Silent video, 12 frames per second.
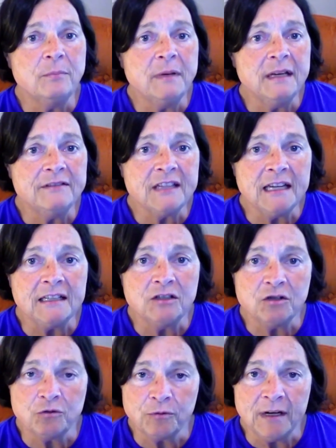the bees head
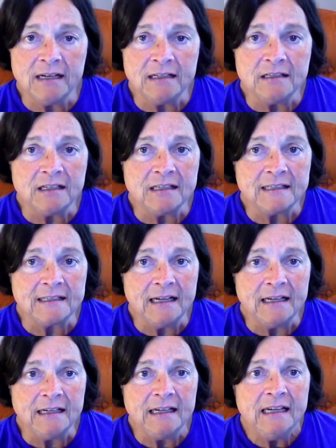straight into the
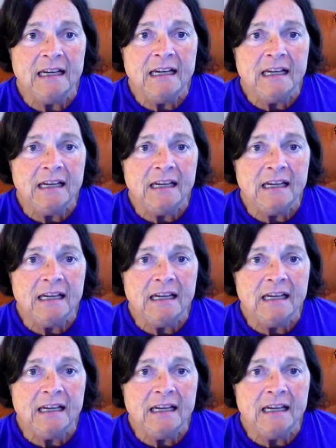sun.